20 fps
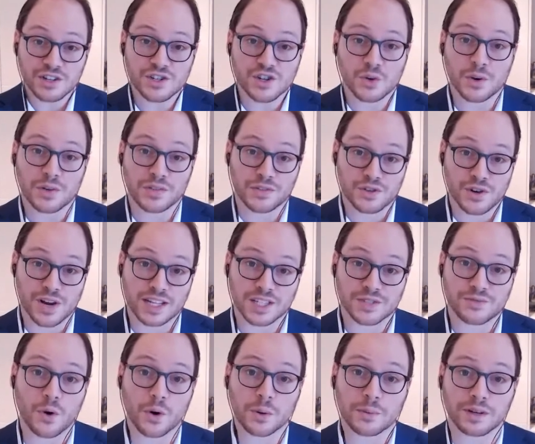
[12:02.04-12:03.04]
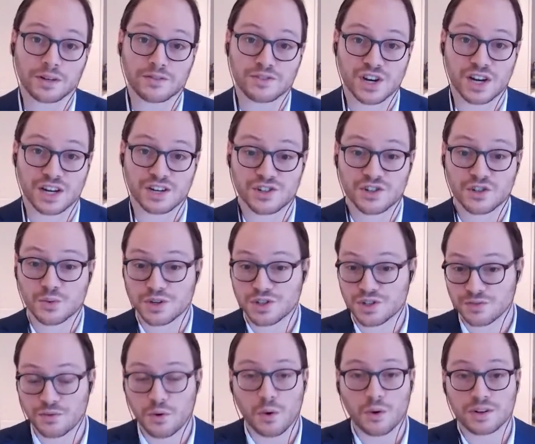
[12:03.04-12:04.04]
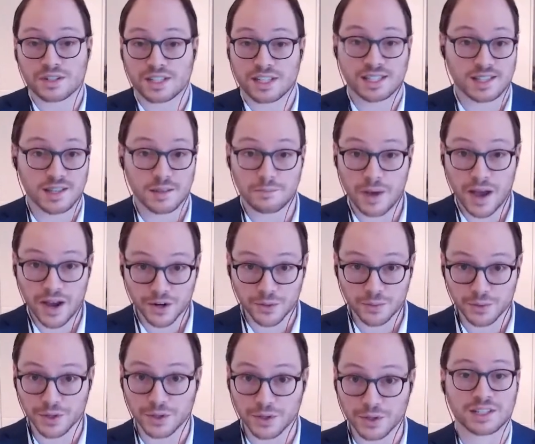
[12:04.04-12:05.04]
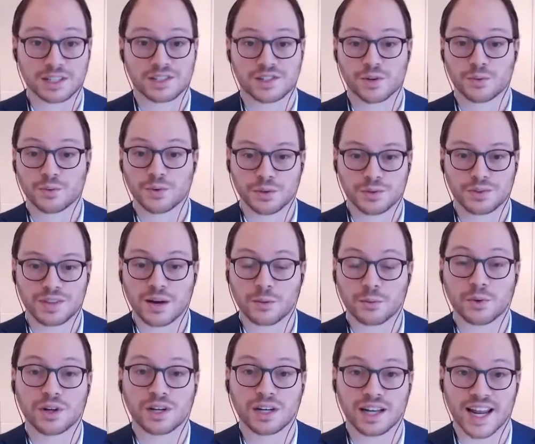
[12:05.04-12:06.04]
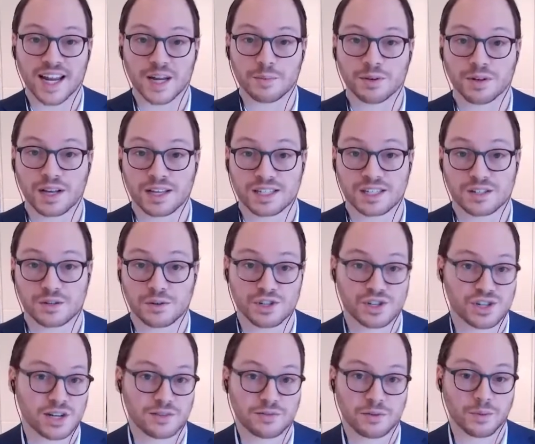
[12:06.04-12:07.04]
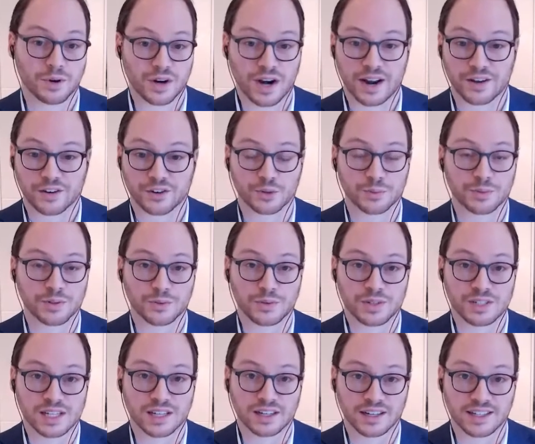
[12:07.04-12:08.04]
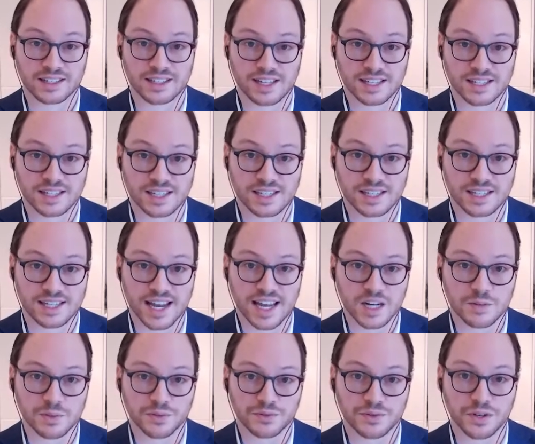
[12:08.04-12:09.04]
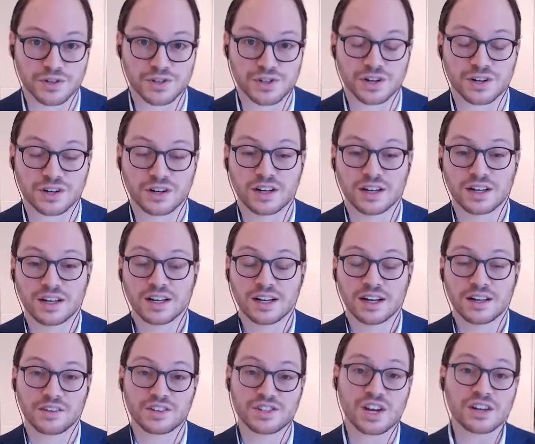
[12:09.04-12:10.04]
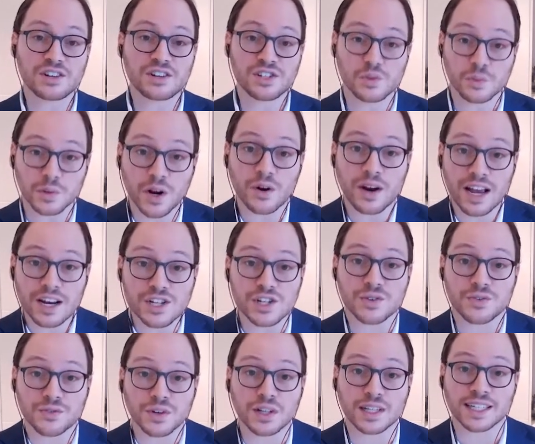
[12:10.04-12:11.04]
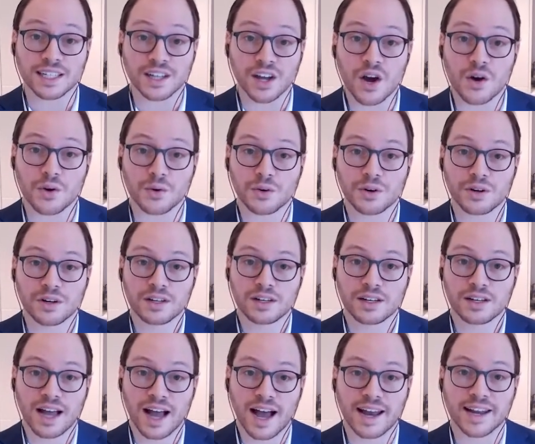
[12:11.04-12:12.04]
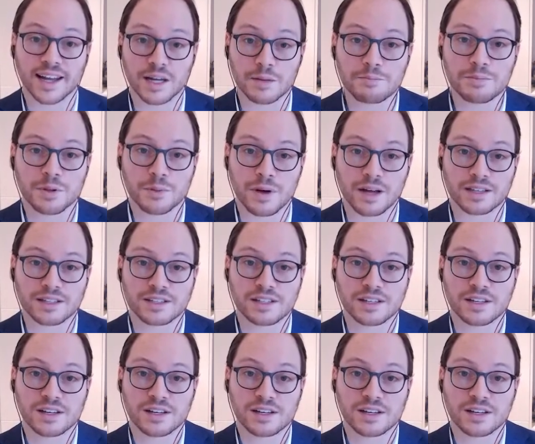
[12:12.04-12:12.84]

though, with transformative changes, which of course is the better route, it's the route that would enable us to achieve a more equitable, resilient, and sustainable future. The challenge is we don't actually fully know how to implement